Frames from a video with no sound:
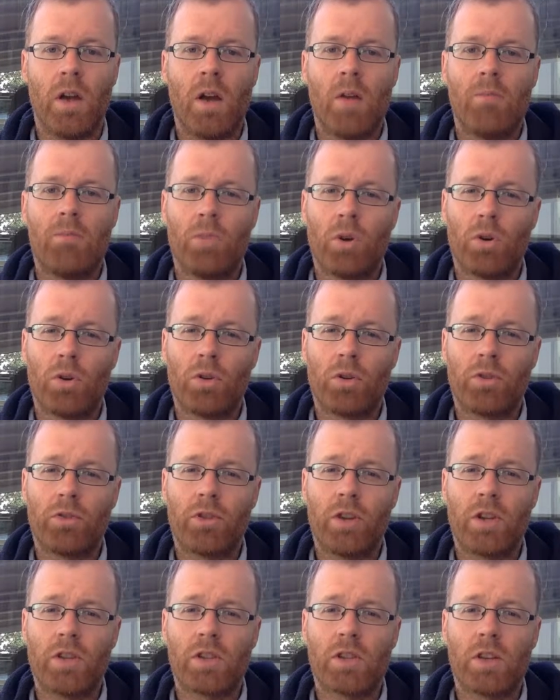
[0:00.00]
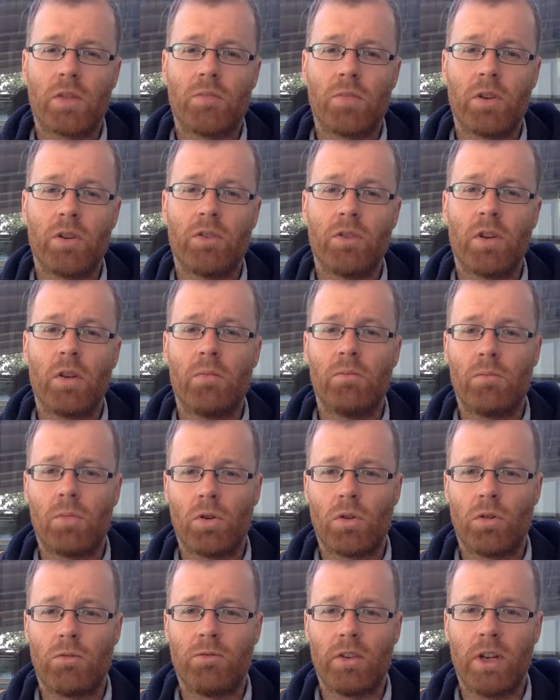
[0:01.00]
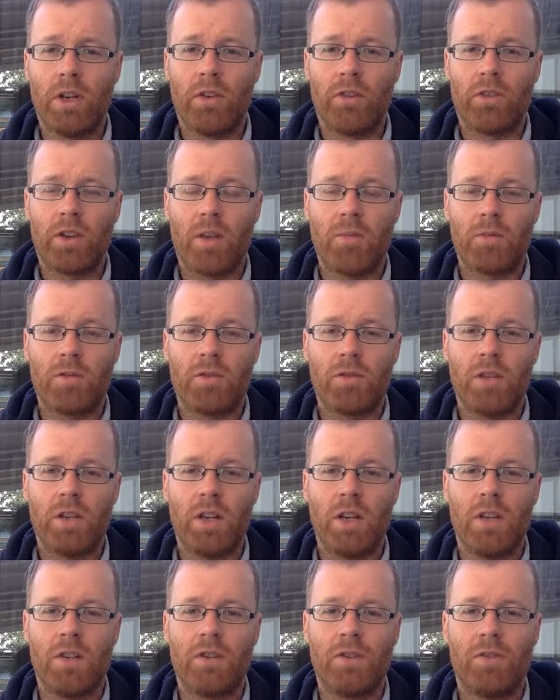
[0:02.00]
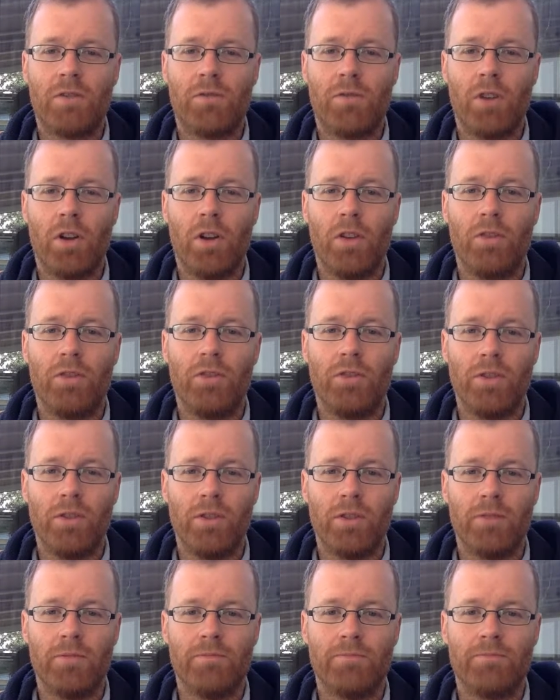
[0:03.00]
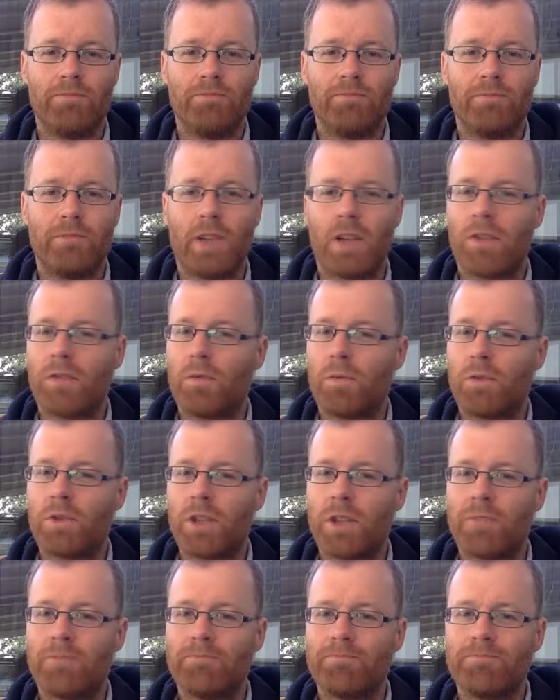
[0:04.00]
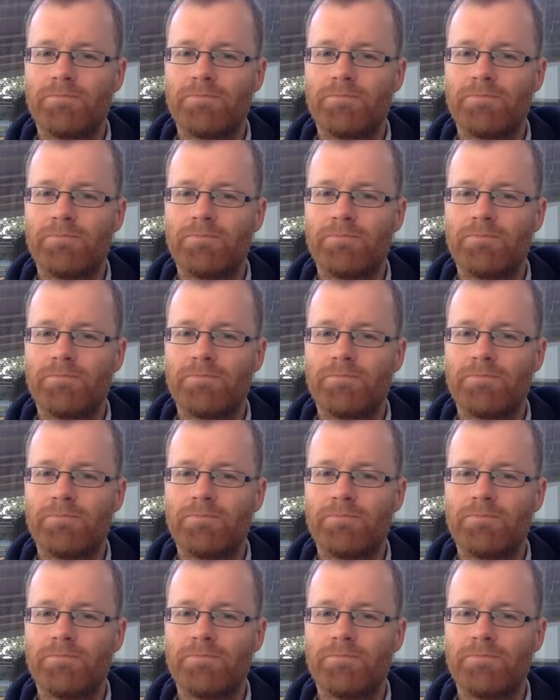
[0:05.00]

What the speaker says: More on oxidation numbers, more on redox chemistry to follow soon. Thanks for watching.